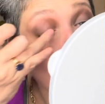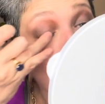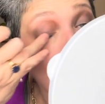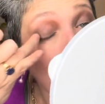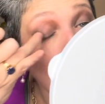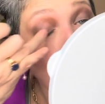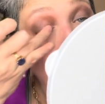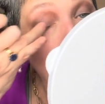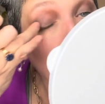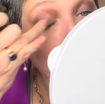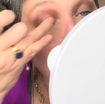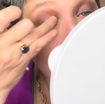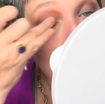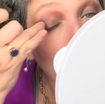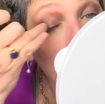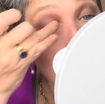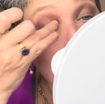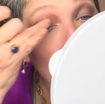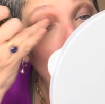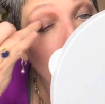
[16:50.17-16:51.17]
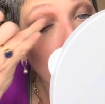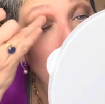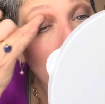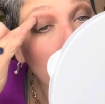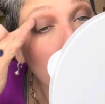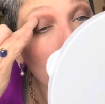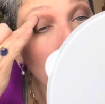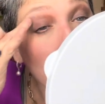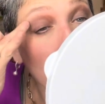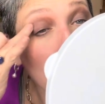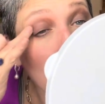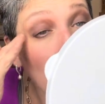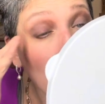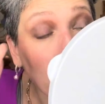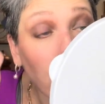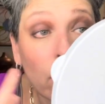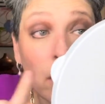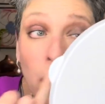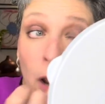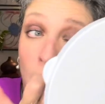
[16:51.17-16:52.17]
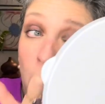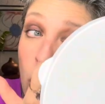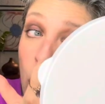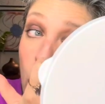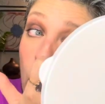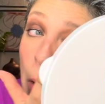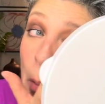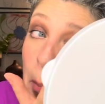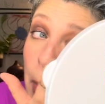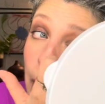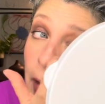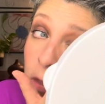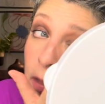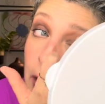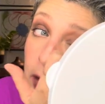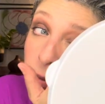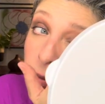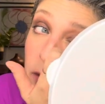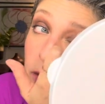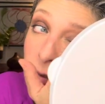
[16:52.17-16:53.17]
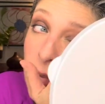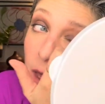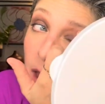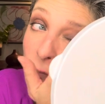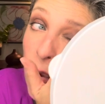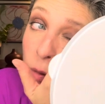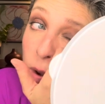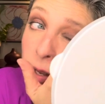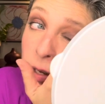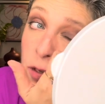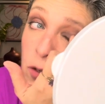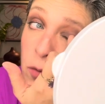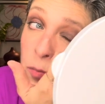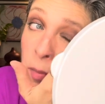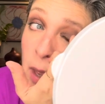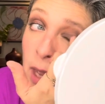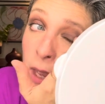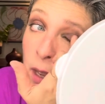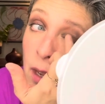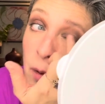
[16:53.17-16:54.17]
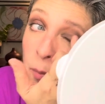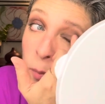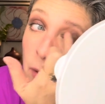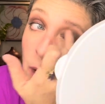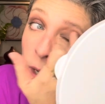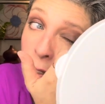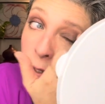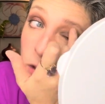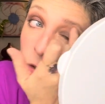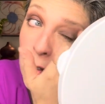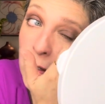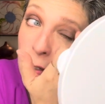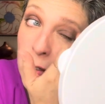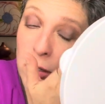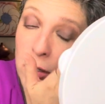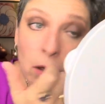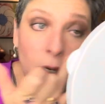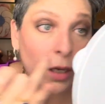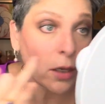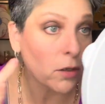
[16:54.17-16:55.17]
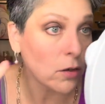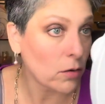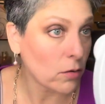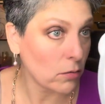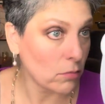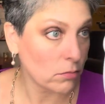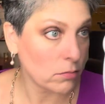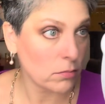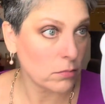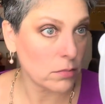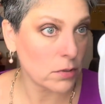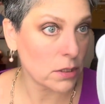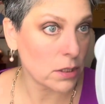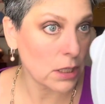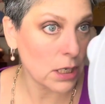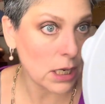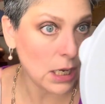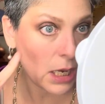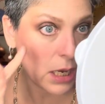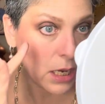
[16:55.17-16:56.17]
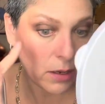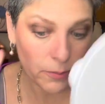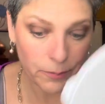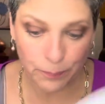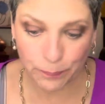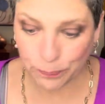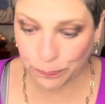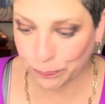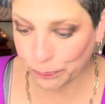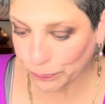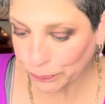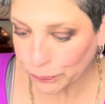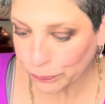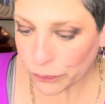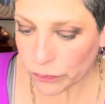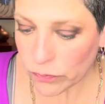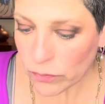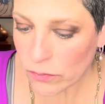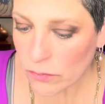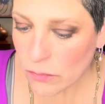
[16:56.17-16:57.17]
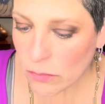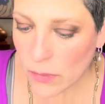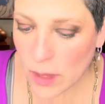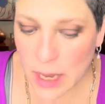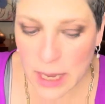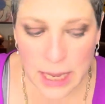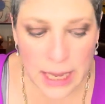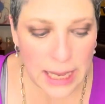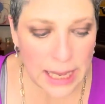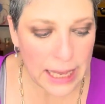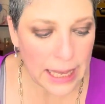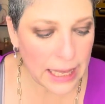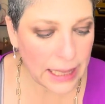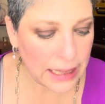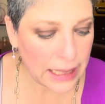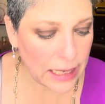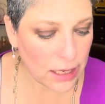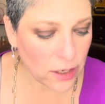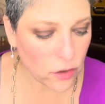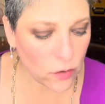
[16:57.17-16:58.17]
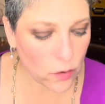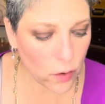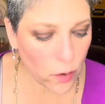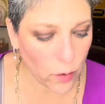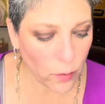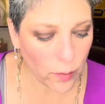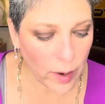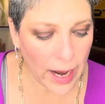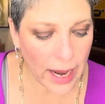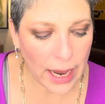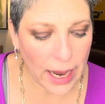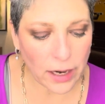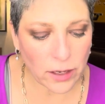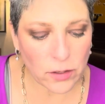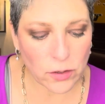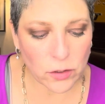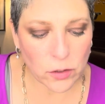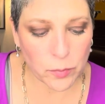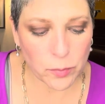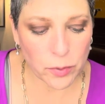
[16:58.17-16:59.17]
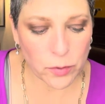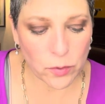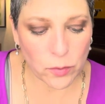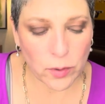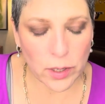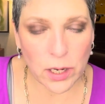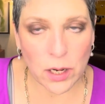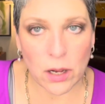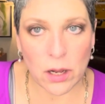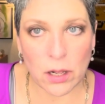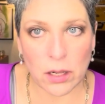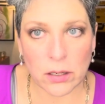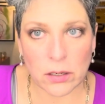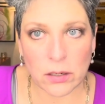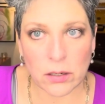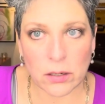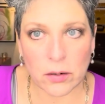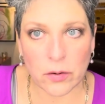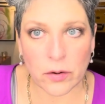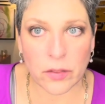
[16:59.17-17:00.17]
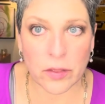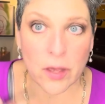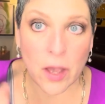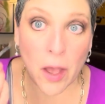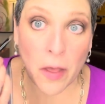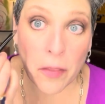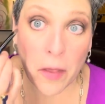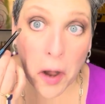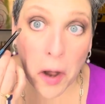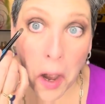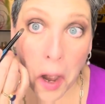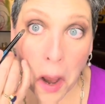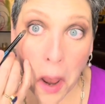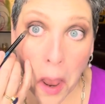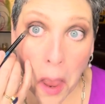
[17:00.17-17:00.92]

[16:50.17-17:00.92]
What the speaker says: one and then the other and then the other, but this is how I do makeup, right? You look and you see, and then you correct or you put one color or the other.